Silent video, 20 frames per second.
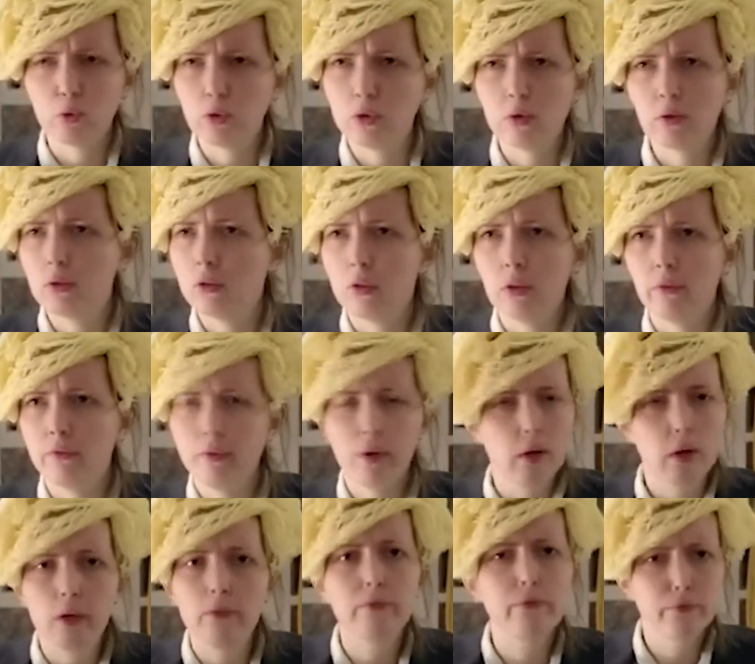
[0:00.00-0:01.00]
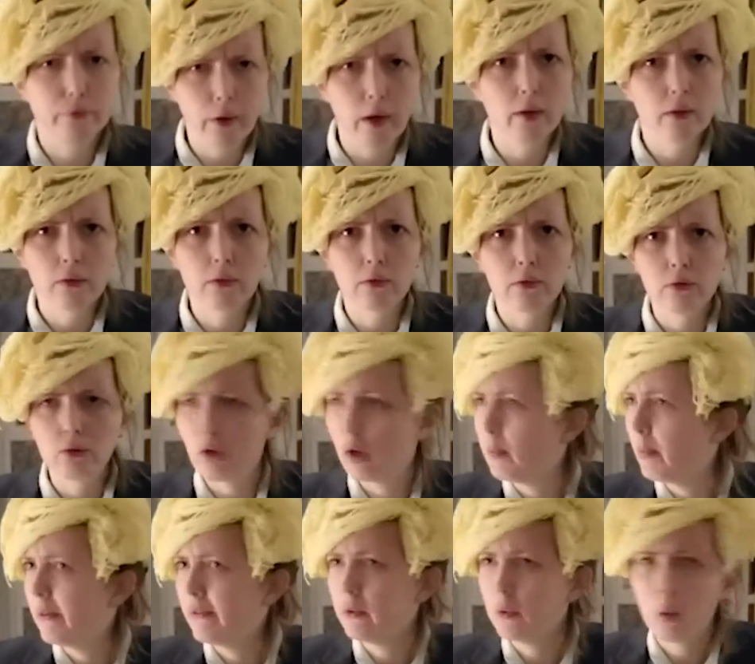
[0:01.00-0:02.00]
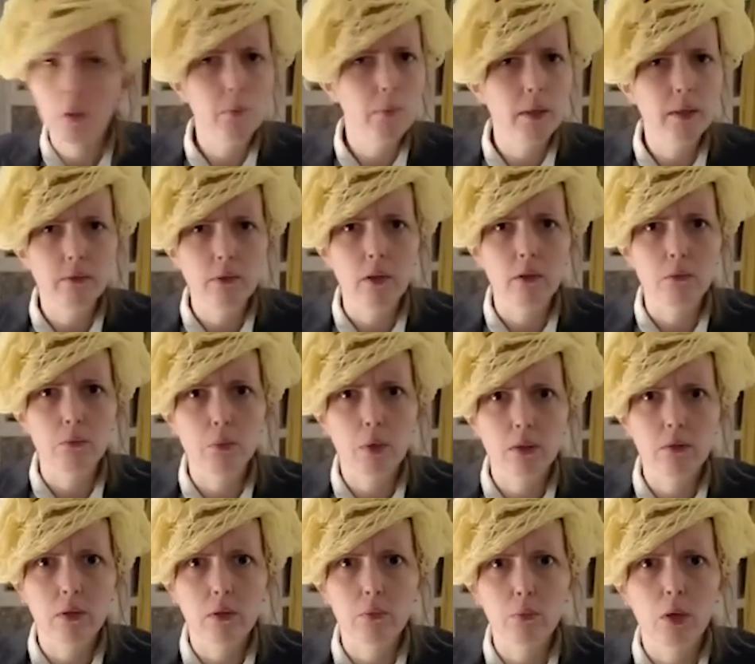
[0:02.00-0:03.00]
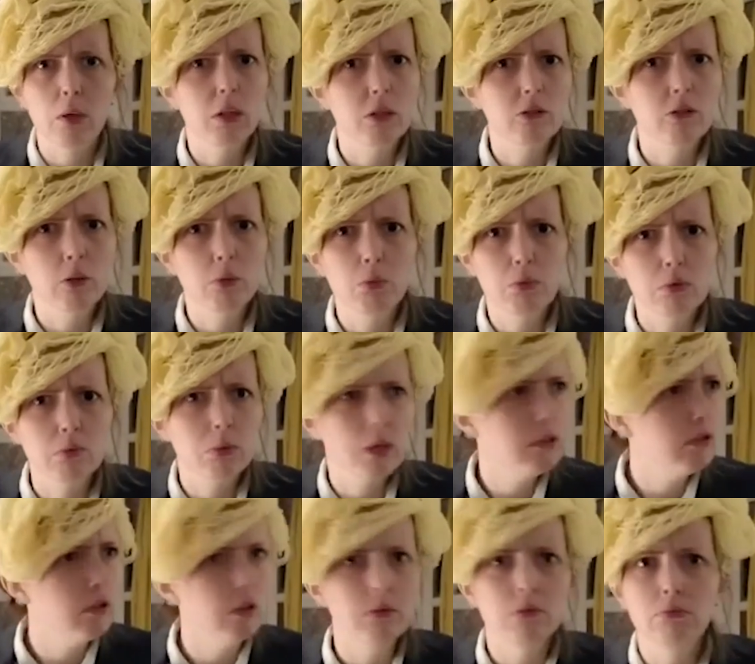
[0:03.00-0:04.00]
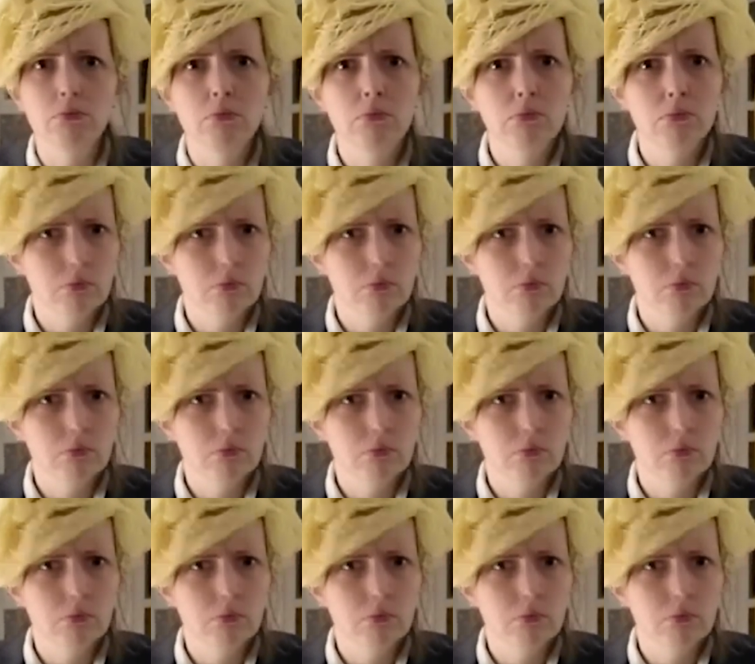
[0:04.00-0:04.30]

Just done a very, very good job, everyone. Well done, well done, well done, well done.